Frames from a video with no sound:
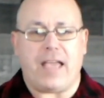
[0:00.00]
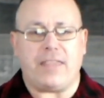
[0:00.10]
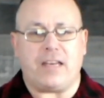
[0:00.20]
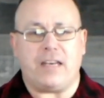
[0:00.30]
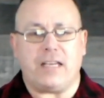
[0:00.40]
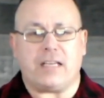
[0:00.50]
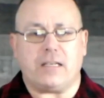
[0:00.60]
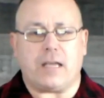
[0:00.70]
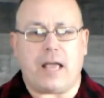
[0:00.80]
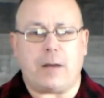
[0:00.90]
and then Nick
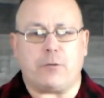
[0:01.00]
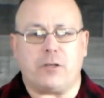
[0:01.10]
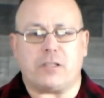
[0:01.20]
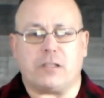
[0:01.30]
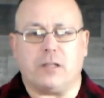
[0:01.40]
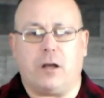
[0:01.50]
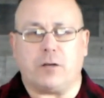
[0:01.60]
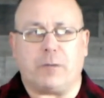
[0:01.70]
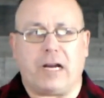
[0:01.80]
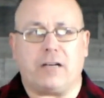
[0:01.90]
and Amaris
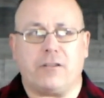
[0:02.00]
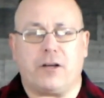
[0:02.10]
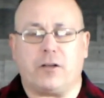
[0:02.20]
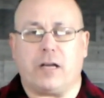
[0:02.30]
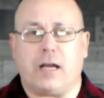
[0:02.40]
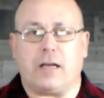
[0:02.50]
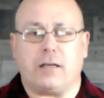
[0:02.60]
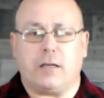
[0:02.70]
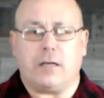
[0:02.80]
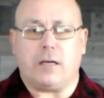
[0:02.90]
Longmire.
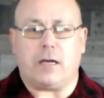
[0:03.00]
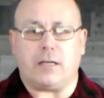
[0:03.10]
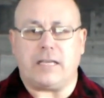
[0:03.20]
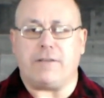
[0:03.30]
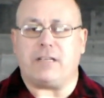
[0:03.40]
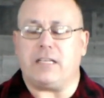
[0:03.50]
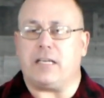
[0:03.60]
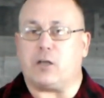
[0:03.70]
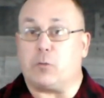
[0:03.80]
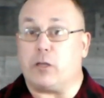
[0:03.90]
They're David
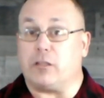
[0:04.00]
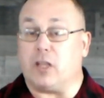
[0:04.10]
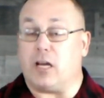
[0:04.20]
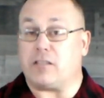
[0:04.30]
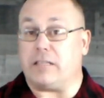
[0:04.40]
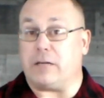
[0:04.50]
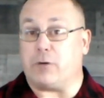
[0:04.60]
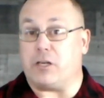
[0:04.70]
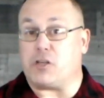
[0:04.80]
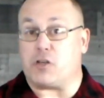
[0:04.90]
and Nick are brother-in-laws, and they
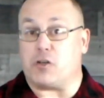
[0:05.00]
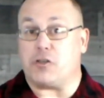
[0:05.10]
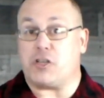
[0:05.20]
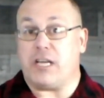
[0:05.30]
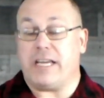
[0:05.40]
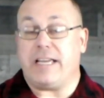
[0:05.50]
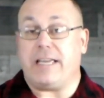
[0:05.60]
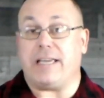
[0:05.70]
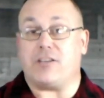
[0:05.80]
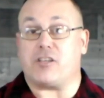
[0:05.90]
run a church
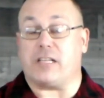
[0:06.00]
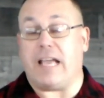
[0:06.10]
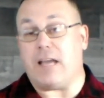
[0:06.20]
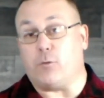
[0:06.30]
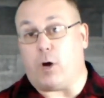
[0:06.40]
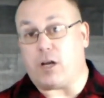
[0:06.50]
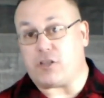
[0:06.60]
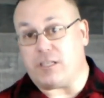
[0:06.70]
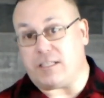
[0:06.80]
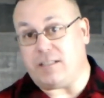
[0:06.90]
in Chelan,
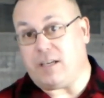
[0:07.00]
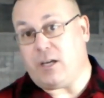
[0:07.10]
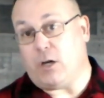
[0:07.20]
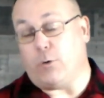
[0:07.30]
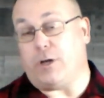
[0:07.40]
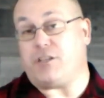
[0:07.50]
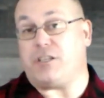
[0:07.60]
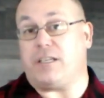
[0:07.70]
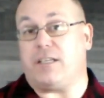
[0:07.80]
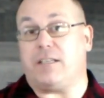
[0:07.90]
Washington,
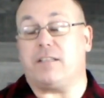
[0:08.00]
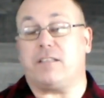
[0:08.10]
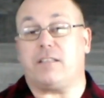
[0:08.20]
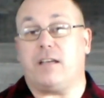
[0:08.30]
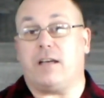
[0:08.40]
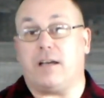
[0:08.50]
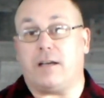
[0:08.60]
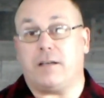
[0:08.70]
which is